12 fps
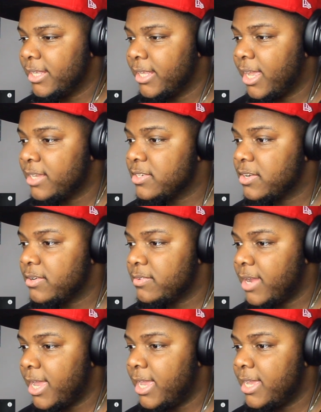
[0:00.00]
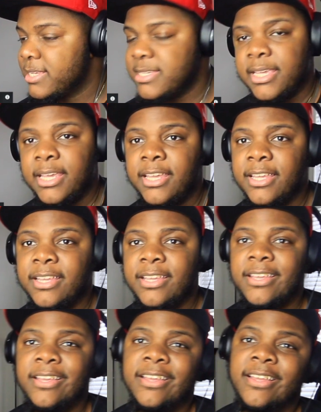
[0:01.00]
That's crazy.
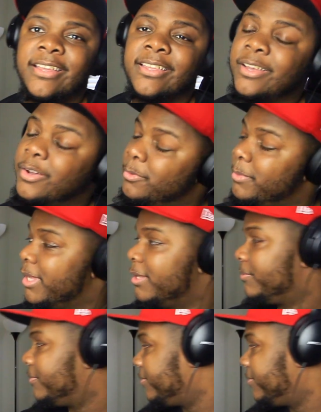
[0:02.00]
Yo, man.